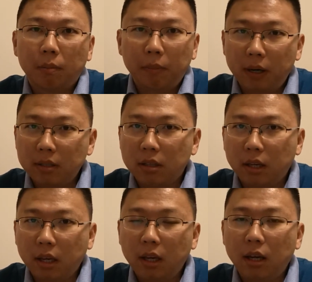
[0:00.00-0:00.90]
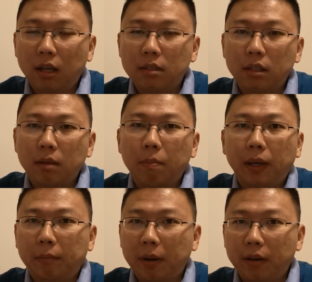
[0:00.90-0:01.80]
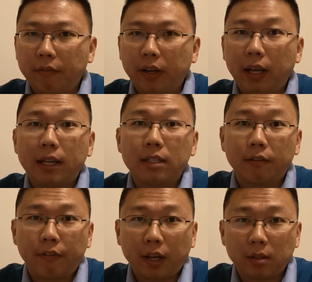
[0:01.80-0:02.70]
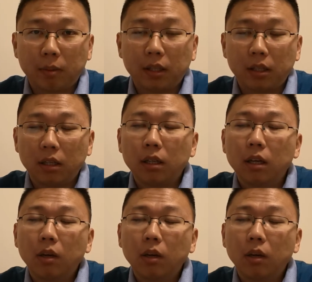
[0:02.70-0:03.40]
Personally, I think the big benefit is the flexibility,